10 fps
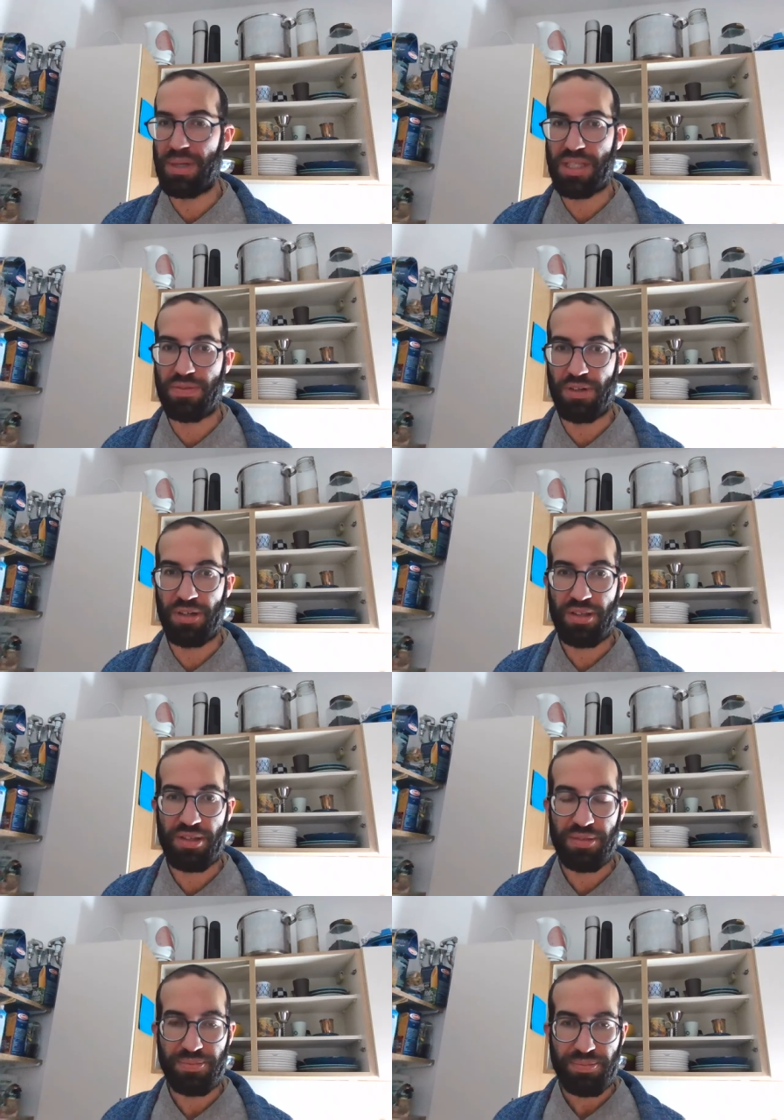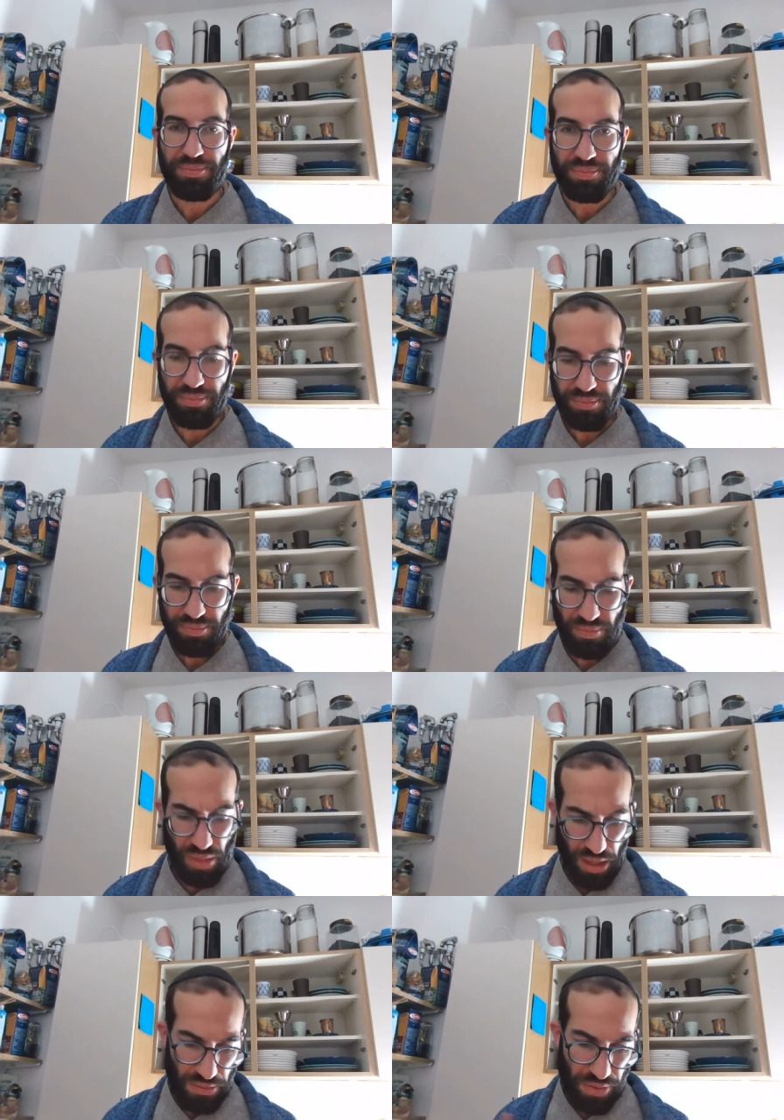mitzvot,
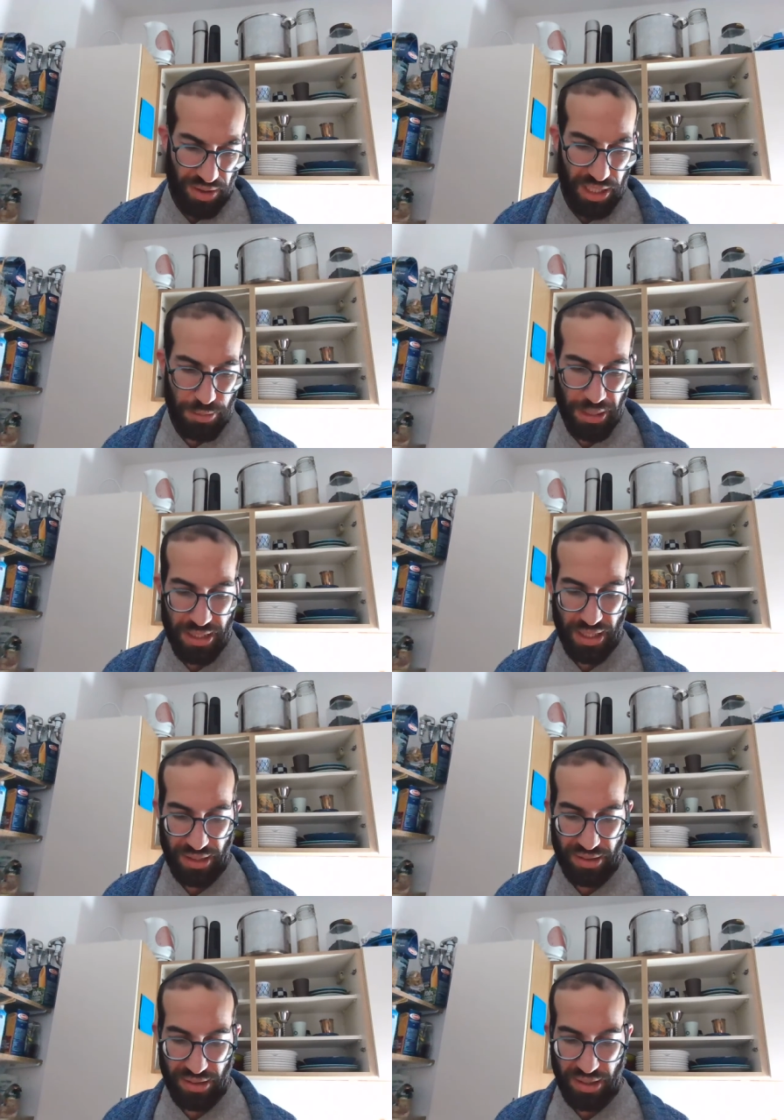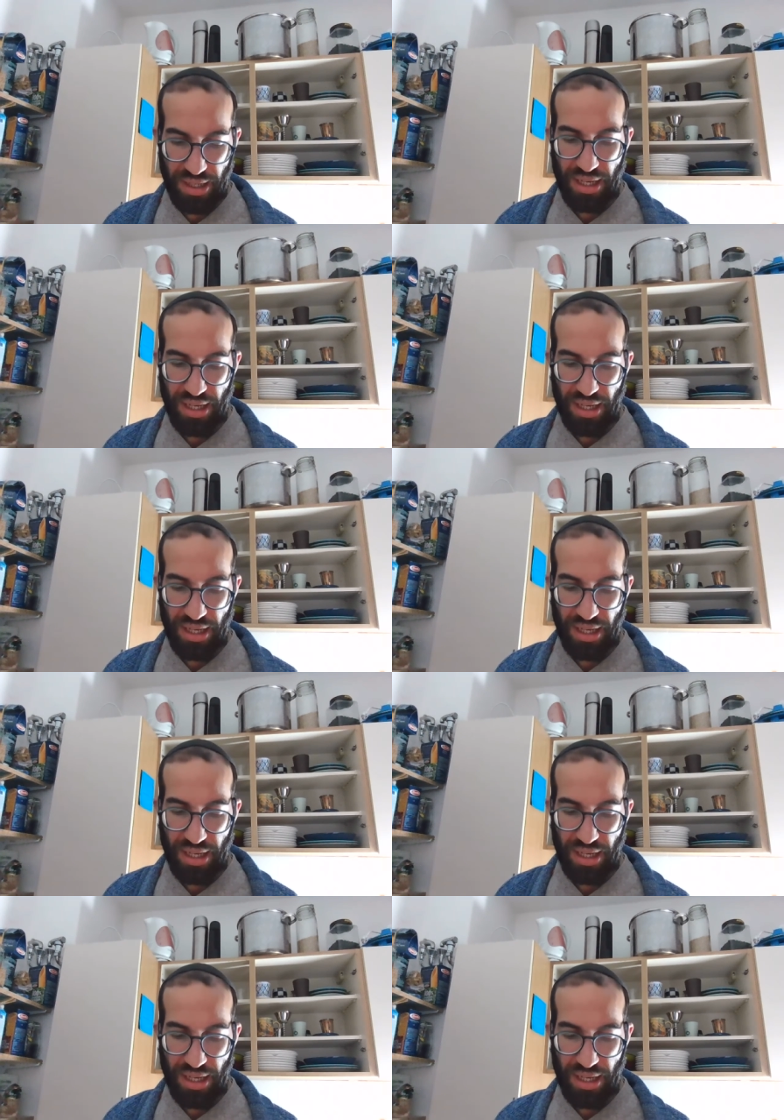very explicit.